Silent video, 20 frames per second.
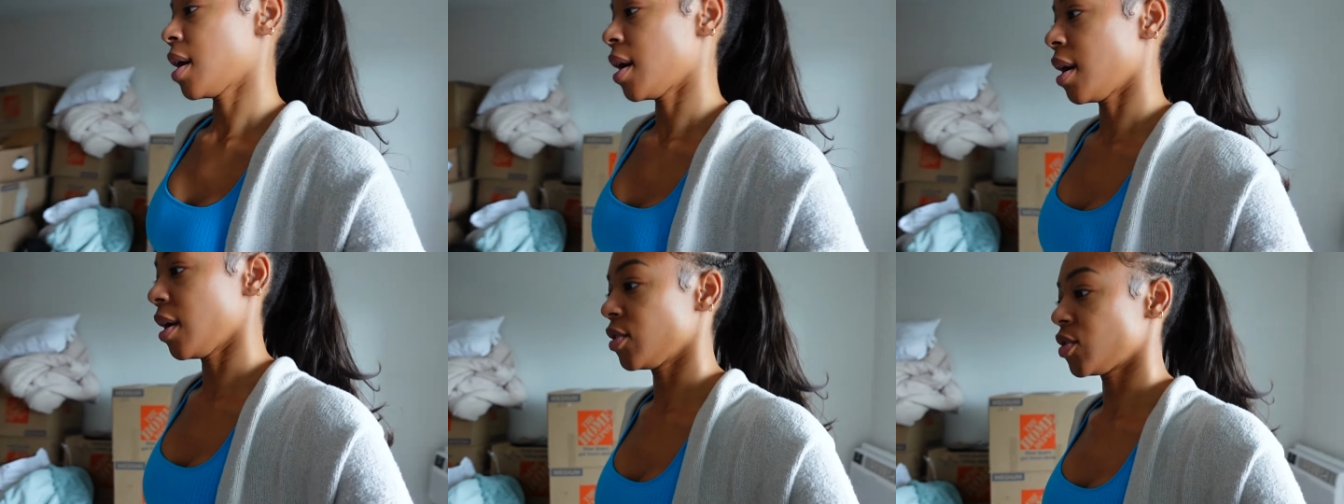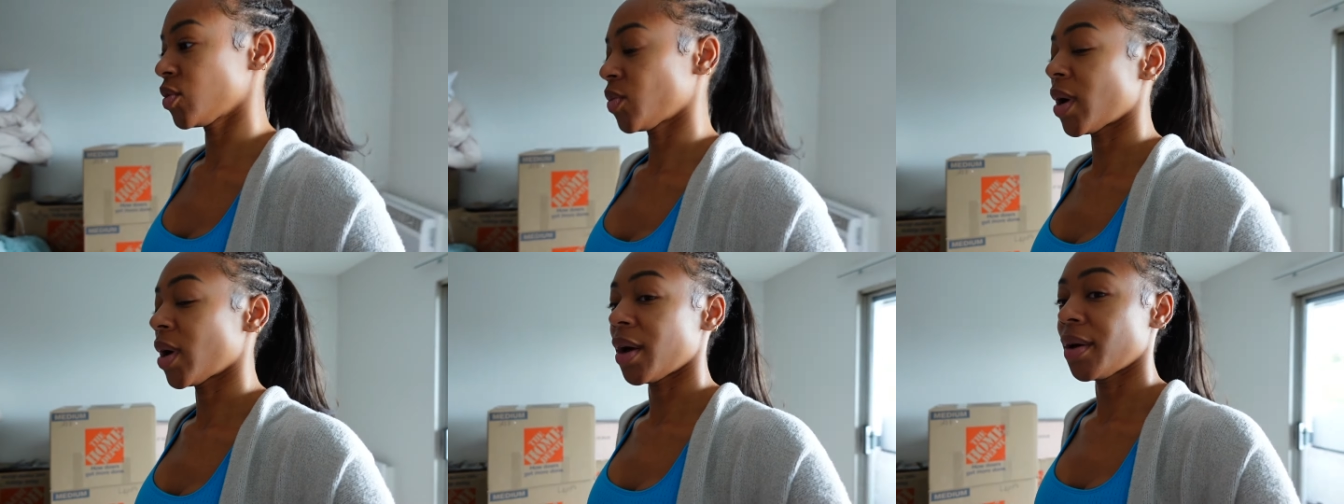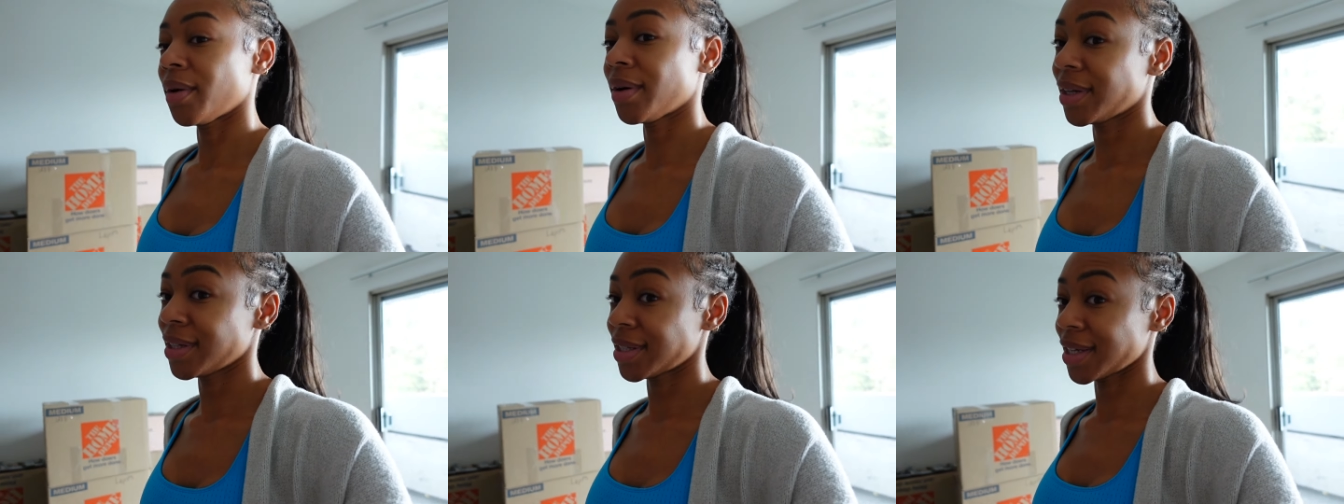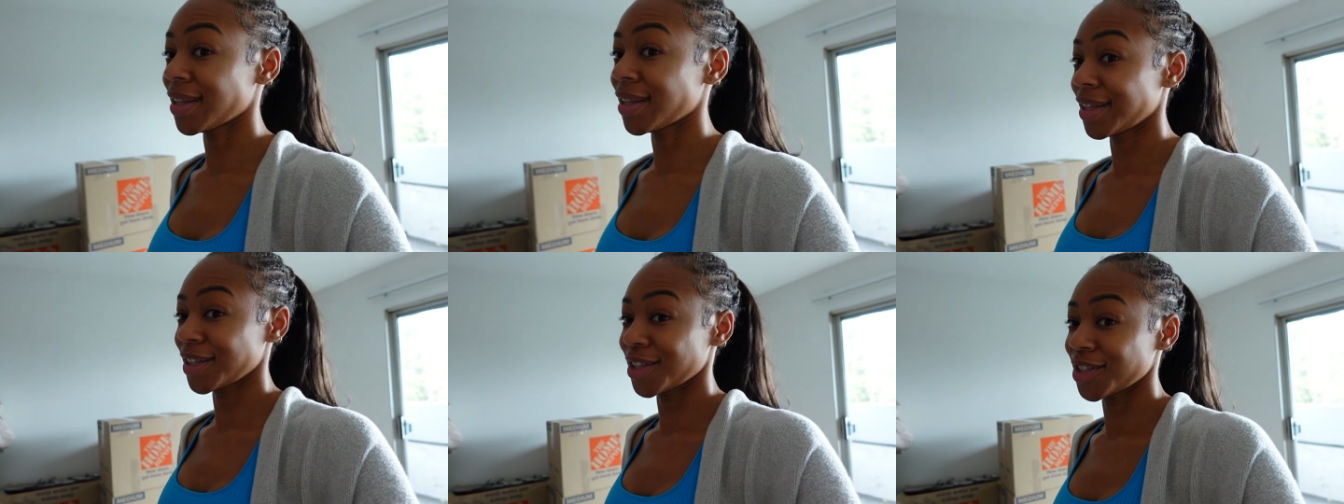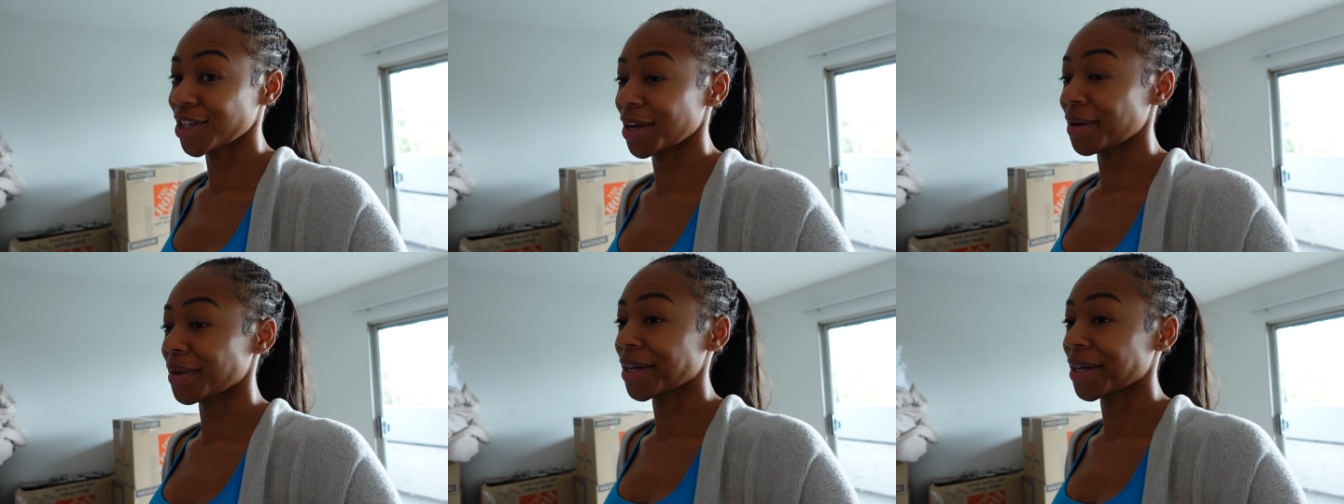as well because I think the
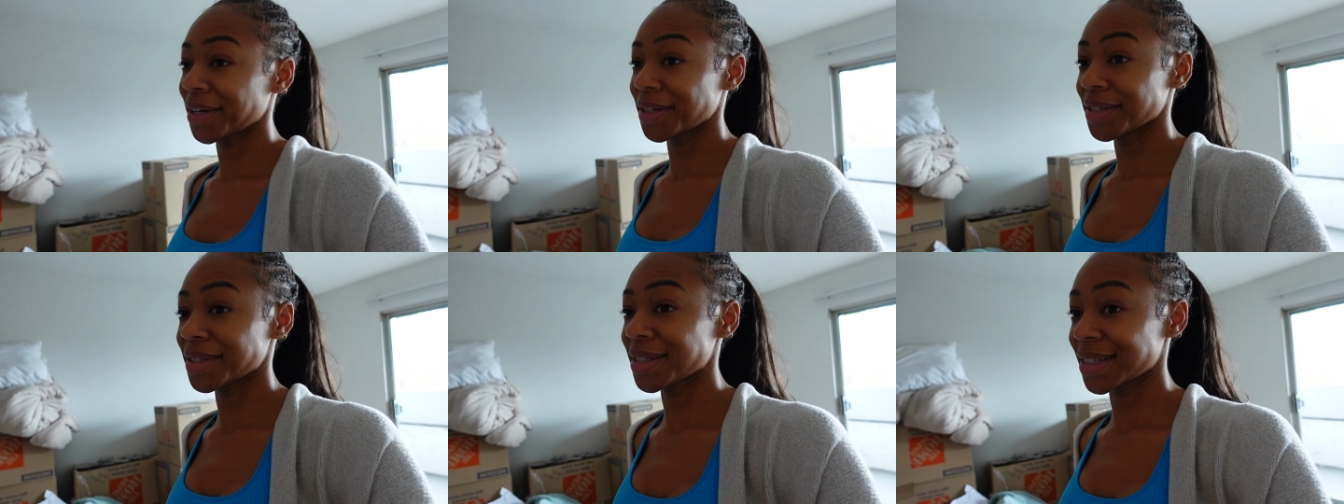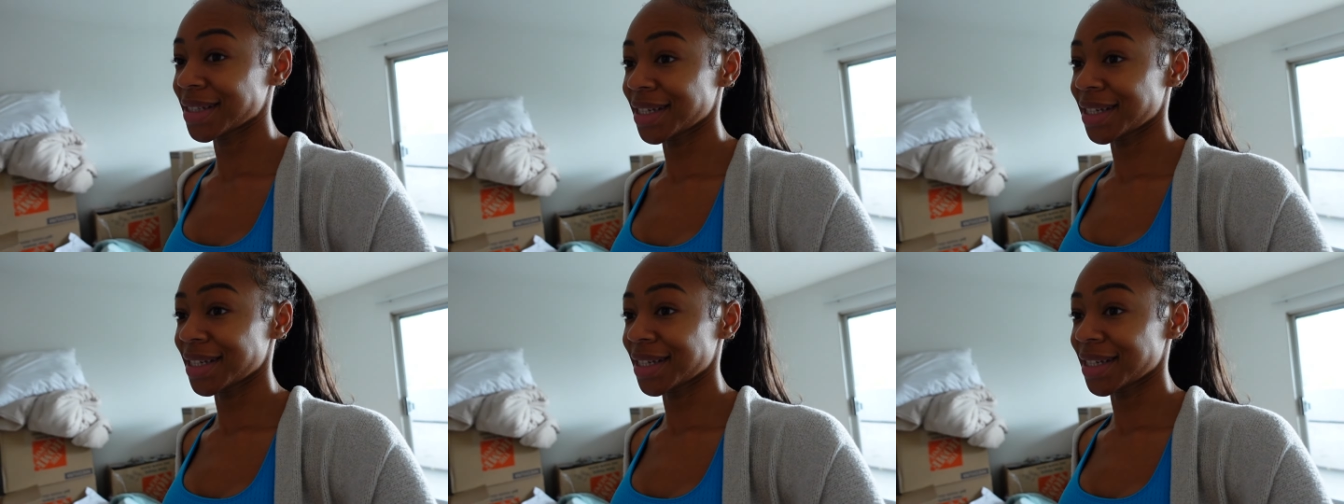shower curtains